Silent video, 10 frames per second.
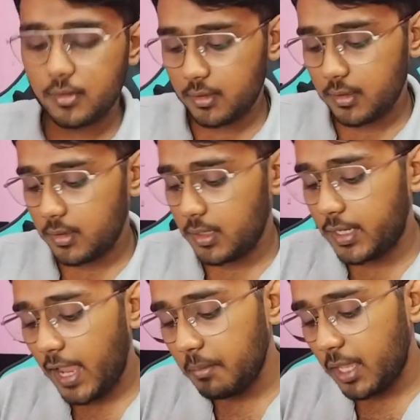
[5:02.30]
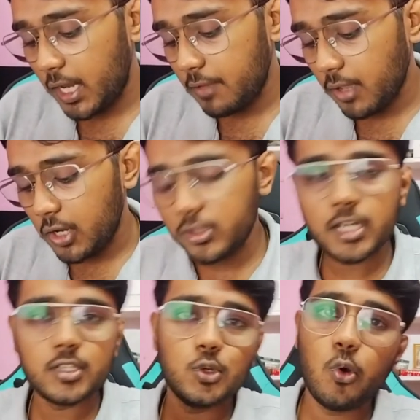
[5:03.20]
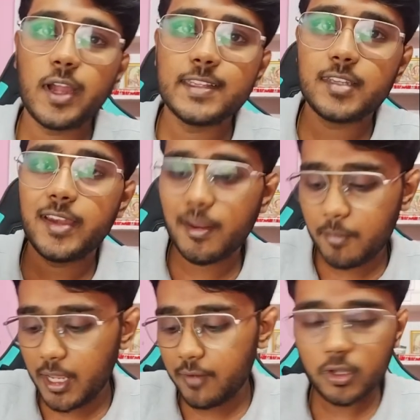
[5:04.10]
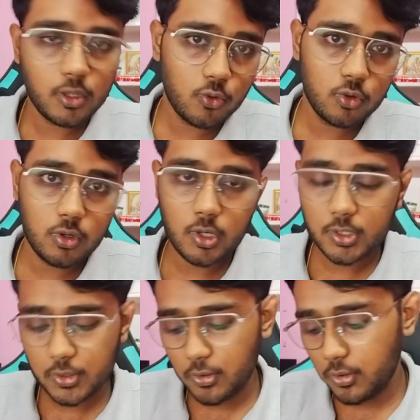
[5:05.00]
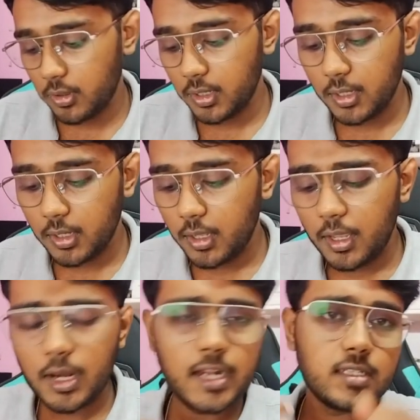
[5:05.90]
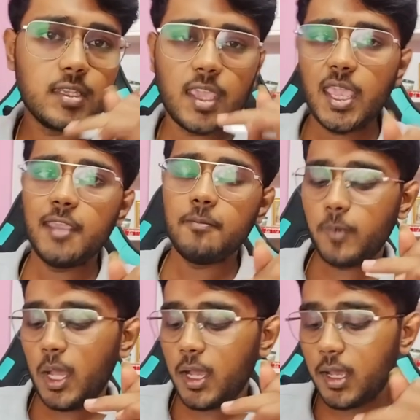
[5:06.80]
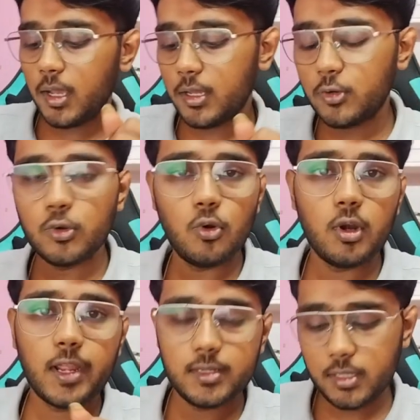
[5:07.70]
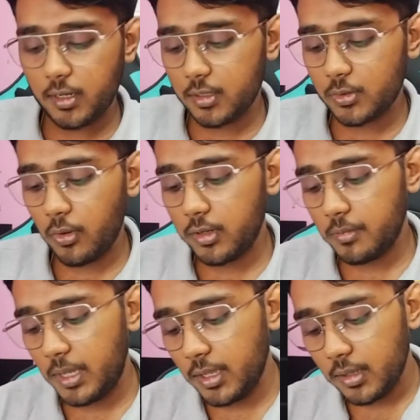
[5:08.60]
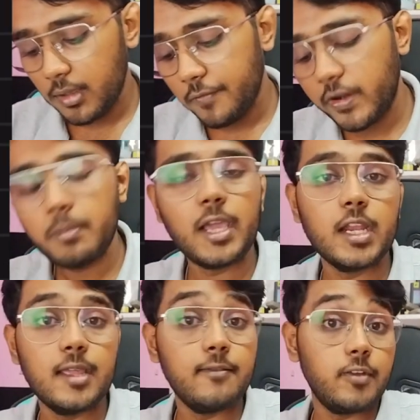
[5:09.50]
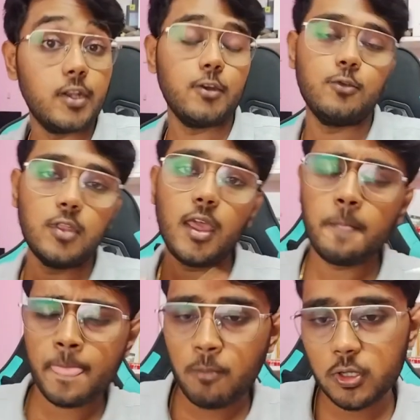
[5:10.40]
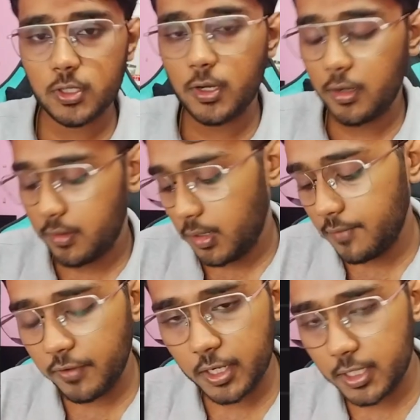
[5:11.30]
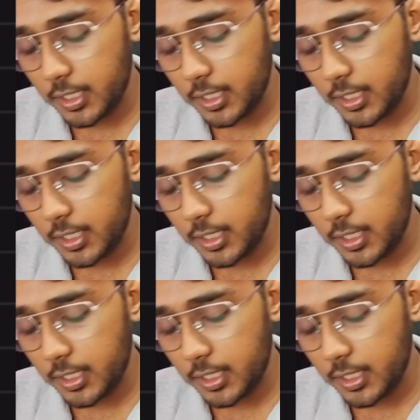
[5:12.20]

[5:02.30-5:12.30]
It can be any value. There's no constraint applied for the root node. So let's keep root node constraint is going to be from negative infinity to the positive infinity.